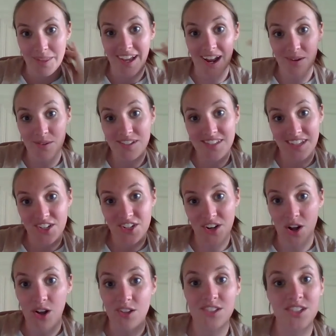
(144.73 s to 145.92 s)
Like, I was such an
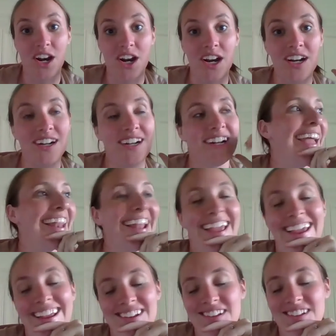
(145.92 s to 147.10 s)
all-star, and
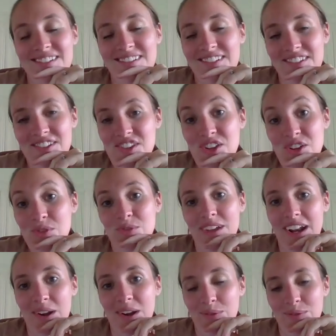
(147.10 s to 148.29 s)
I knew that
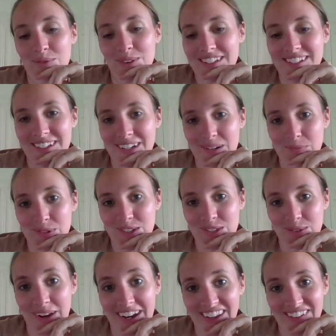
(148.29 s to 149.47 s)
I wasn't going to
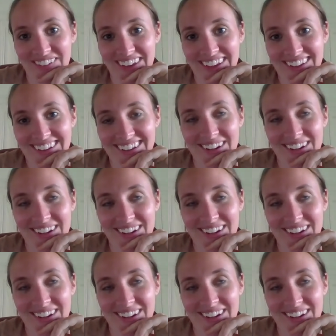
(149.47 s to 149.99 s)
pursue any of it.